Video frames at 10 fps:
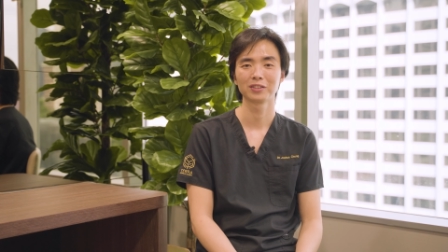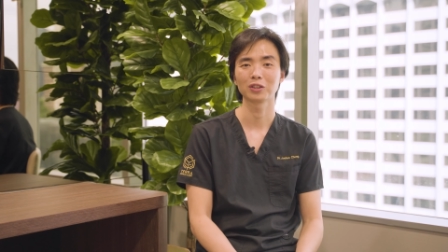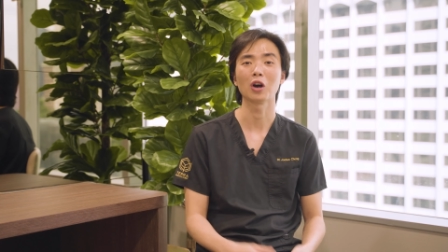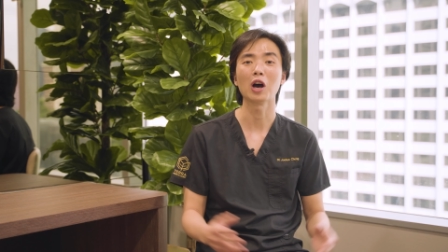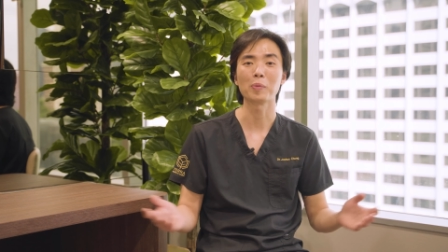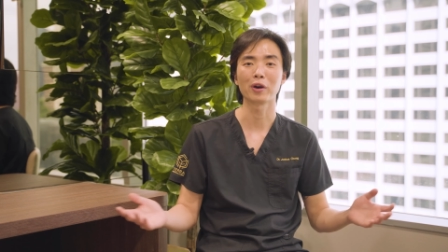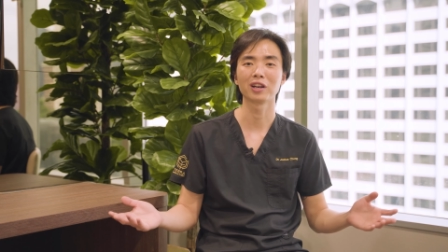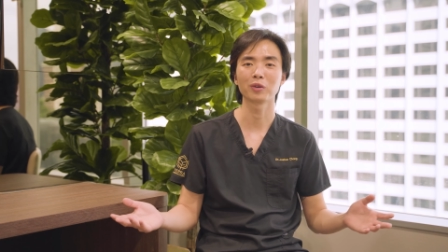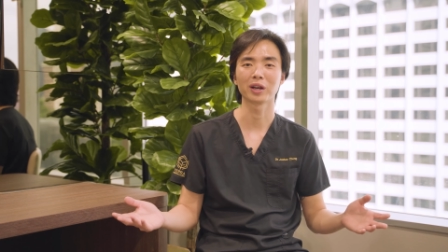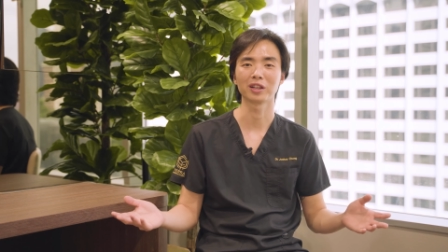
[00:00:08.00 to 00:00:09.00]
So
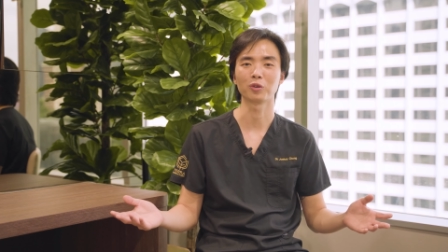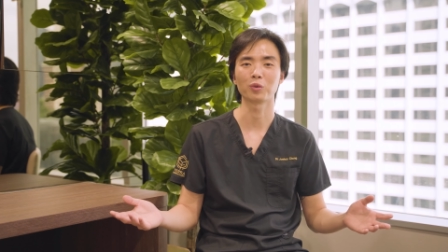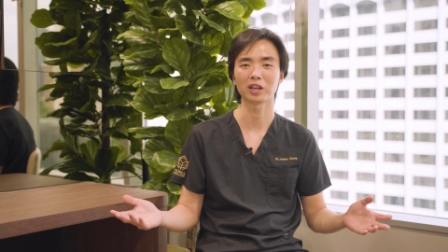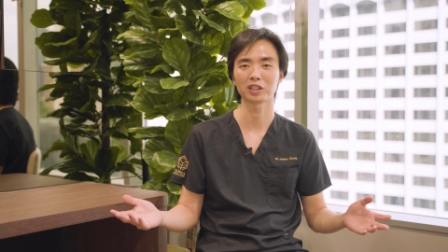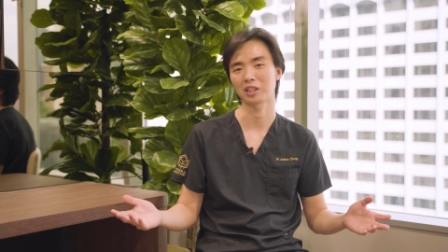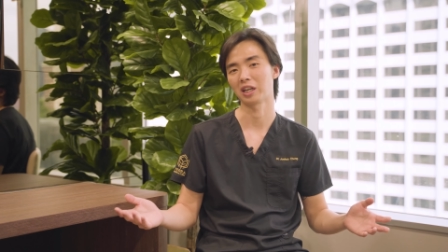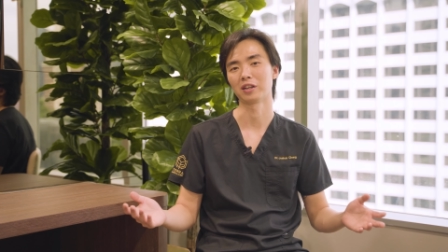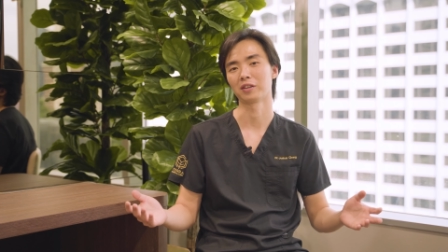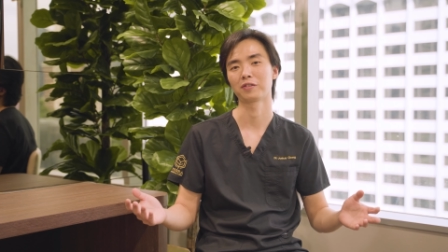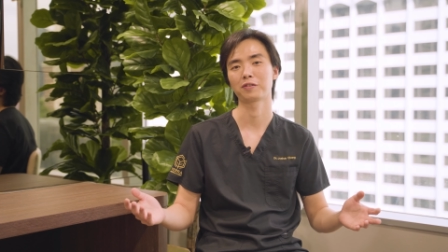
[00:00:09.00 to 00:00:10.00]
apparently we're in a rush.
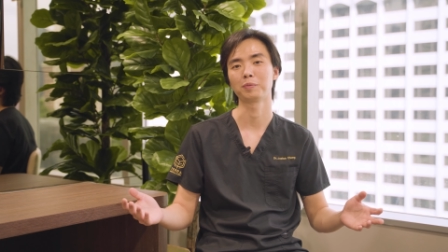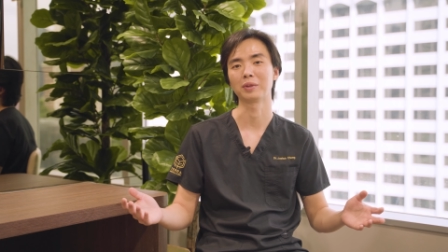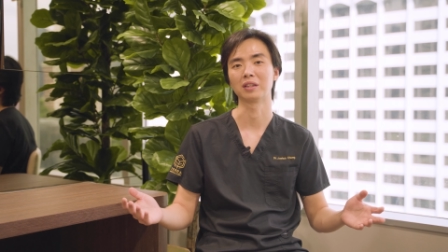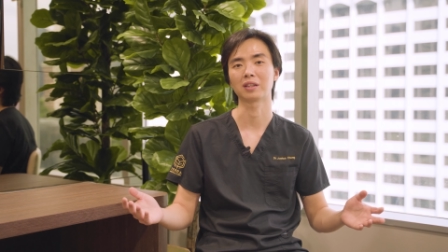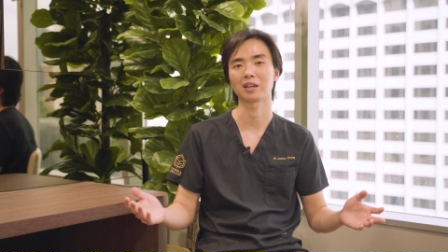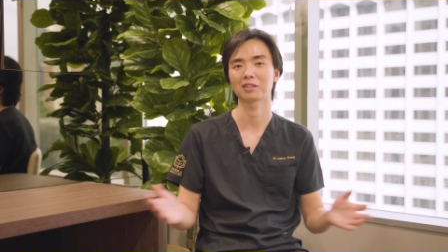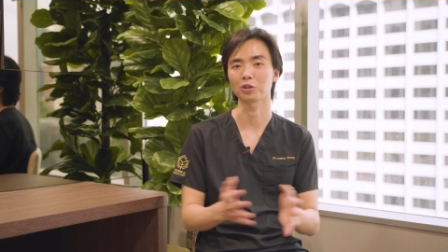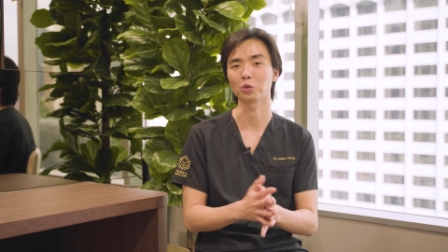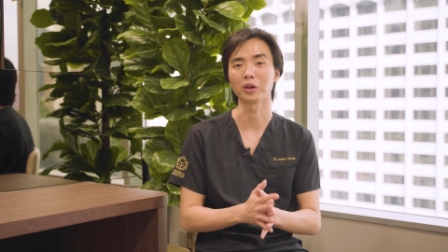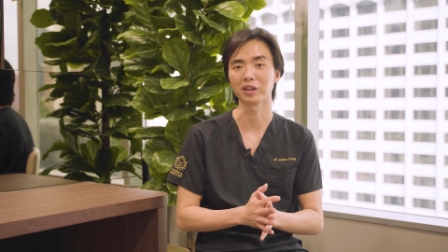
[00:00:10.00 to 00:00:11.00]
I've been tasked
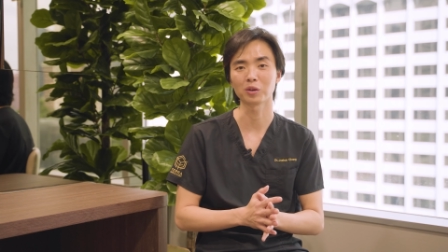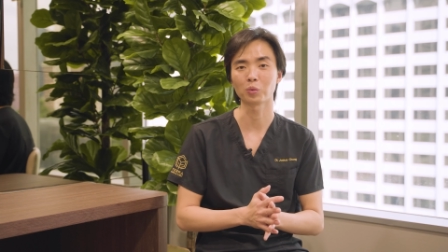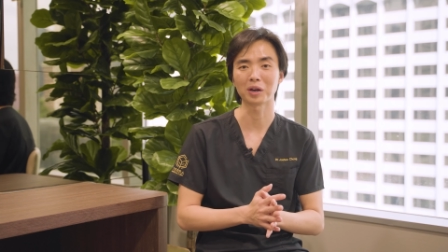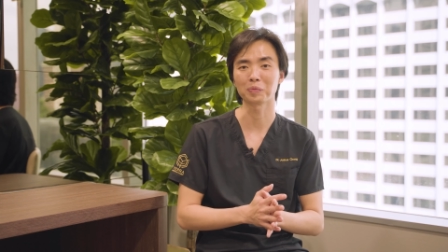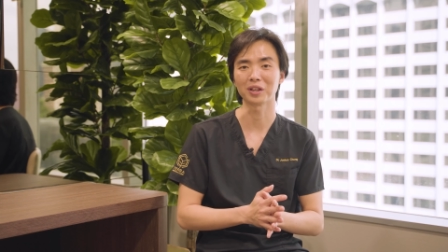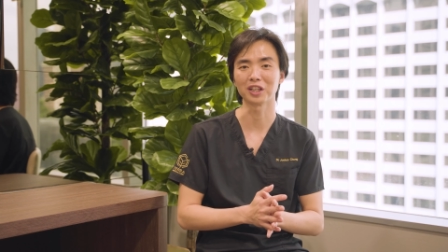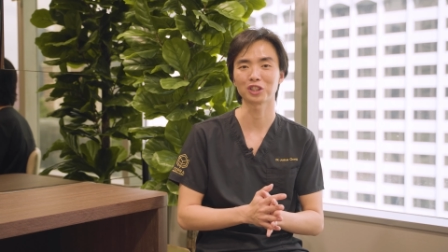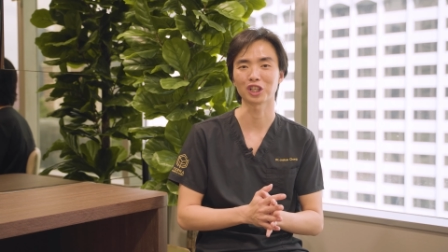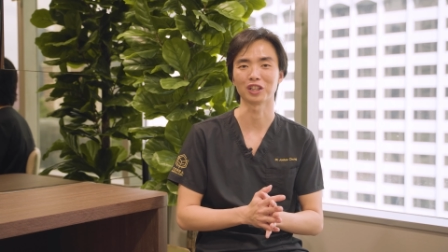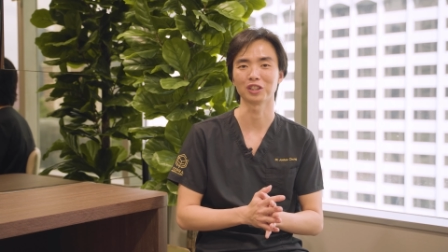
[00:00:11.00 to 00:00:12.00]
to do another one minute
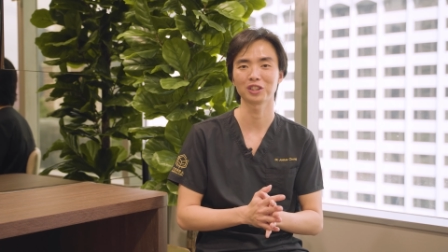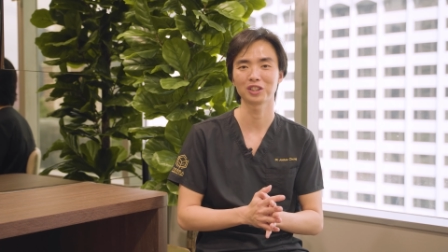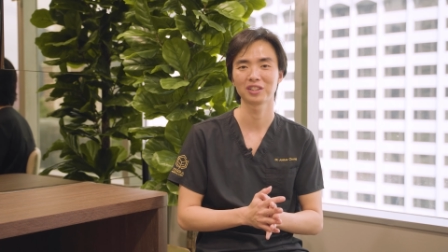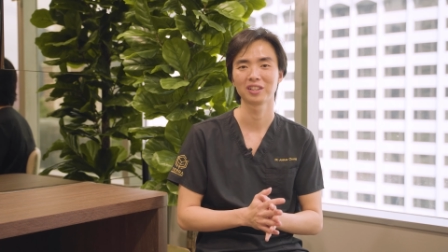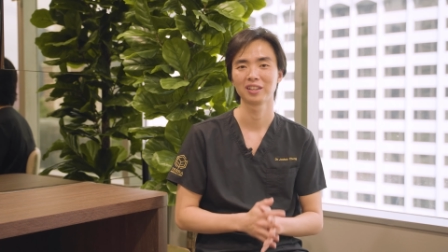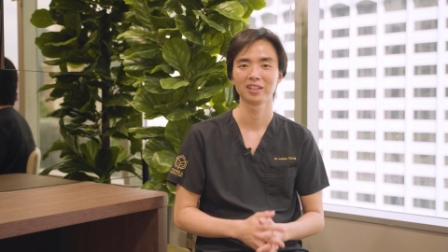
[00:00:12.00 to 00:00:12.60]
challenge.